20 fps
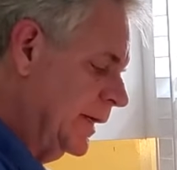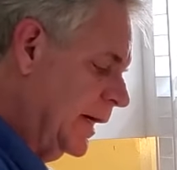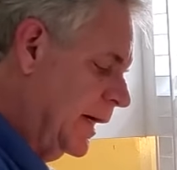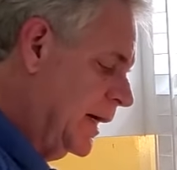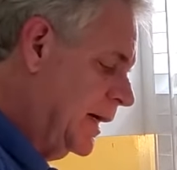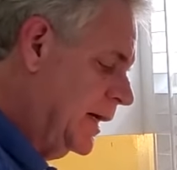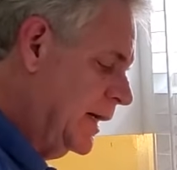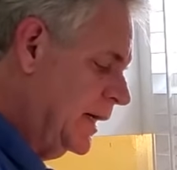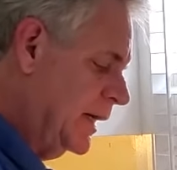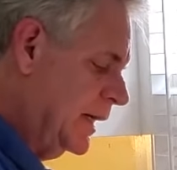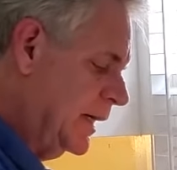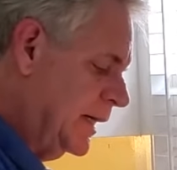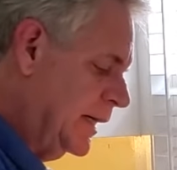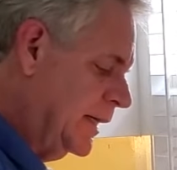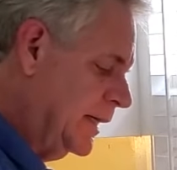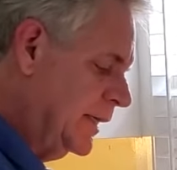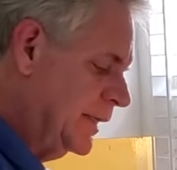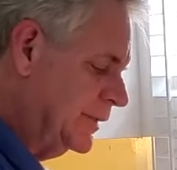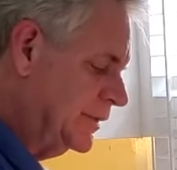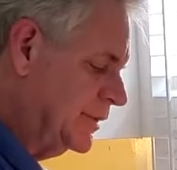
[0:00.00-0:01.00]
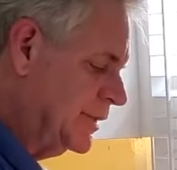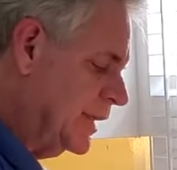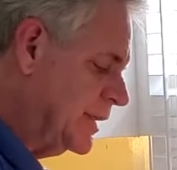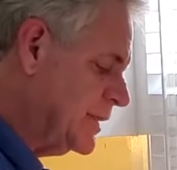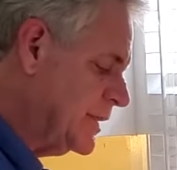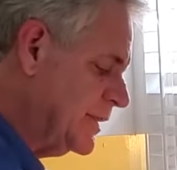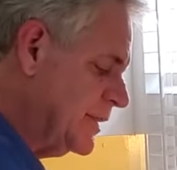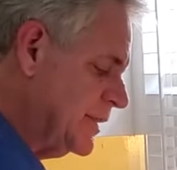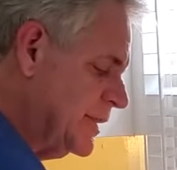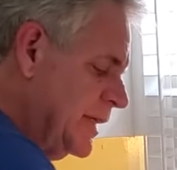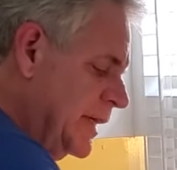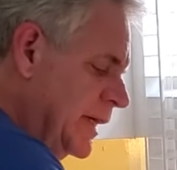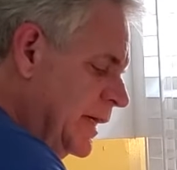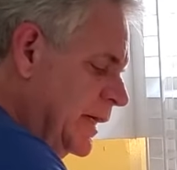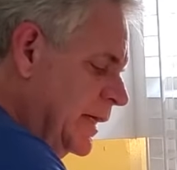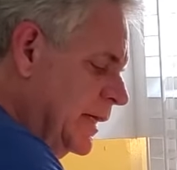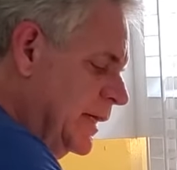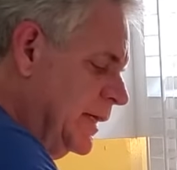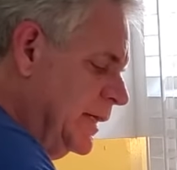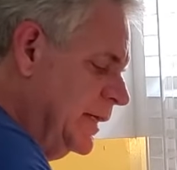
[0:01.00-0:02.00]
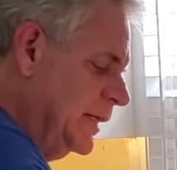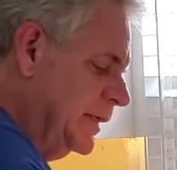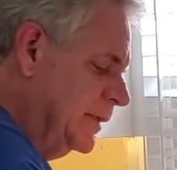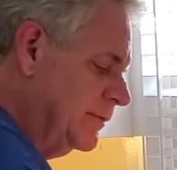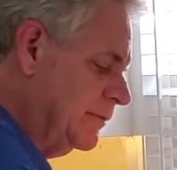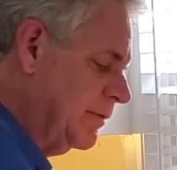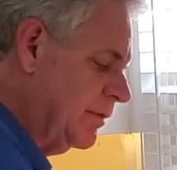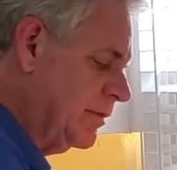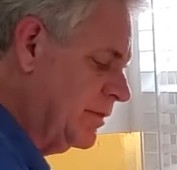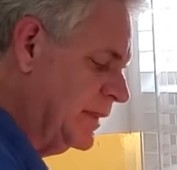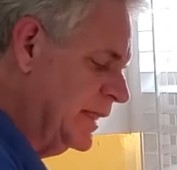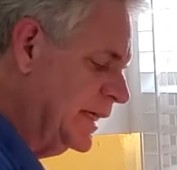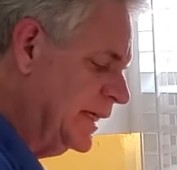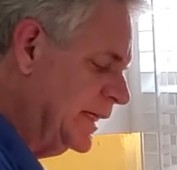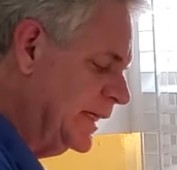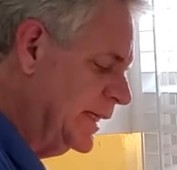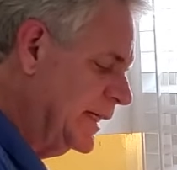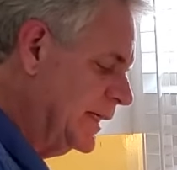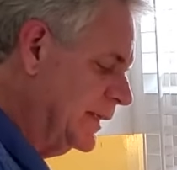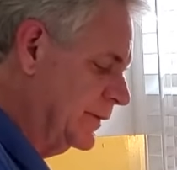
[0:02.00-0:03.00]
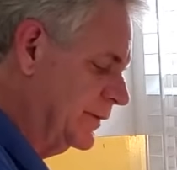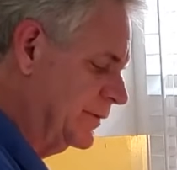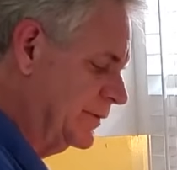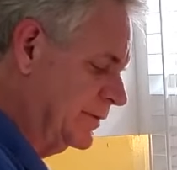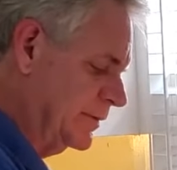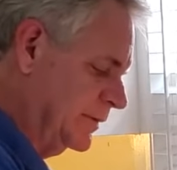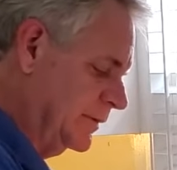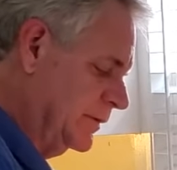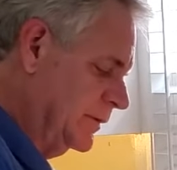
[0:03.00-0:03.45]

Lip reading: just thin it out.